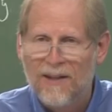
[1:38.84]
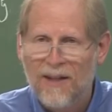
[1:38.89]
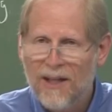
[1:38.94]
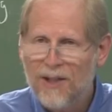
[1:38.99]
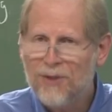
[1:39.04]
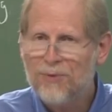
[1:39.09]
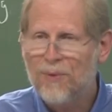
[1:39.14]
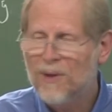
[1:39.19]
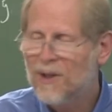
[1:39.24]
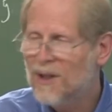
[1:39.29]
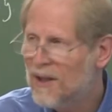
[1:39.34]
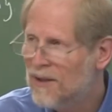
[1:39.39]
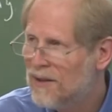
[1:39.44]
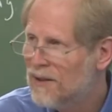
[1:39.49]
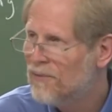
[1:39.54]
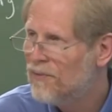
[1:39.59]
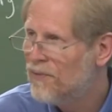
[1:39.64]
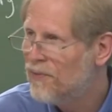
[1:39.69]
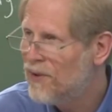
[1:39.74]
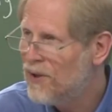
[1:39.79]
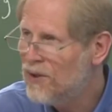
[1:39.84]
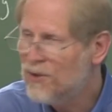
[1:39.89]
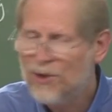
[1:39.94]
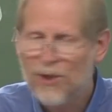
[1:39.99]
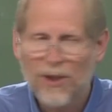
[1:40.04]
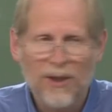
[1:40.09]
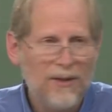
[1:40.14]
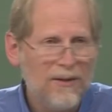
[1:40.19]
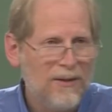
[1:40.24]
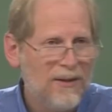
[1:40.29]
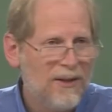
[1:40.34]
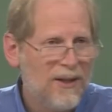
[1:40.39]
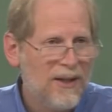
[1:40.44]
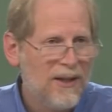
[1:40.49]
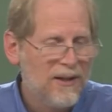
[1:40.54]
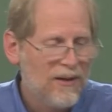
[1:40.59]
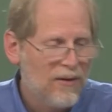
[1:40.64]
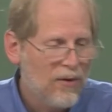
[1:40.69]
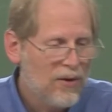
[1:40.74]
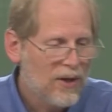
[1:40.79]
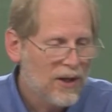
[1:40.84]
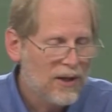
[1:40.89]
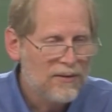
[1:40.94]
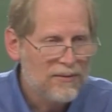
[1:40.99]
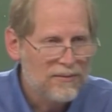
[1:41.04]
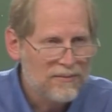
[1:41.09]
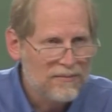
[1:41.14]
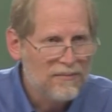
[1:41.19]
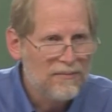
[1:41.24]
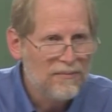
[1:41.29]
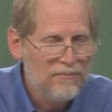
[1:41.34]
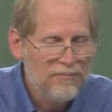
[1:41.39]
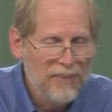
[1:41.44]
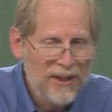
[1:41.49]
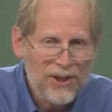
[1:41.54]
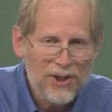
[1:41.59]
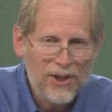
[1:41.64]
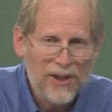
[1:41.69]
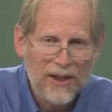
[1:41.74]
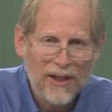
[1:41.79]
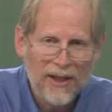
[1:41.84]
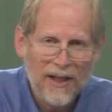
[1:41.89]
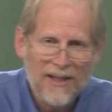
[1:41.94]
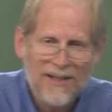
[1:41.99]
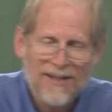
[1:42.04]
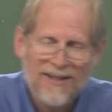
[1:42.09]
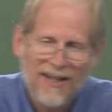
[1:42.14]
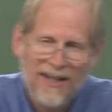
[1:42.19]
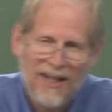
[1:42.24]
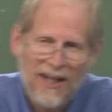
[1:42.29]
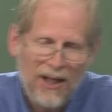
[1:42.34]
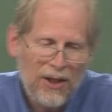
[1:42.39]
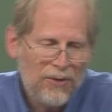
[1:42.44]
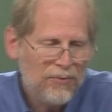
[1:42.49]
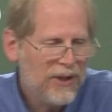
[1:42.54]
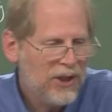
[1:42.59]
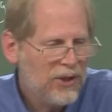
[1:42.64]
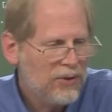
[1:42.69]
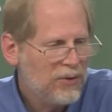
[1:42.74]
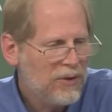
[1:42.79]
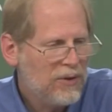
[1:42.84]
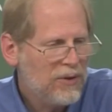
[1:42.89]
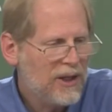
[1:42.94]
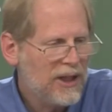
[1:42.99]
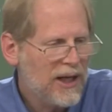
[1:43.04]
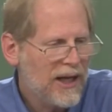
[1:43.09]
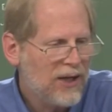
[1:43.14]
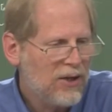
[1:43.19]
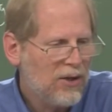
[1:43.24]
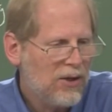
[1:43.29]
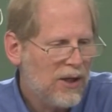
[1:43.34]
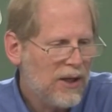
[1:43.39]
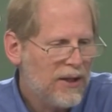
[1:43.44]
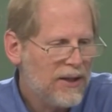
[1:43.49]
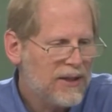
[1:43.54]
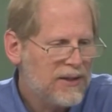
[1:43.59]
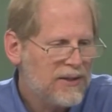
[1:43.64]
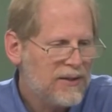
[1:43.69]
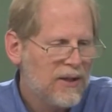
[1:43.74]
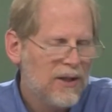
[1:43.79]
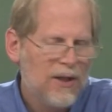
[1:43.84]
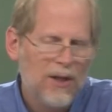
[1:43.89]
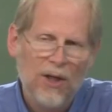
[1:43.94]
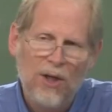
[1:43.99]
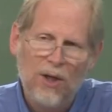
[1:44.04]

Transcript: These were future or missionaries that he recruited. I call this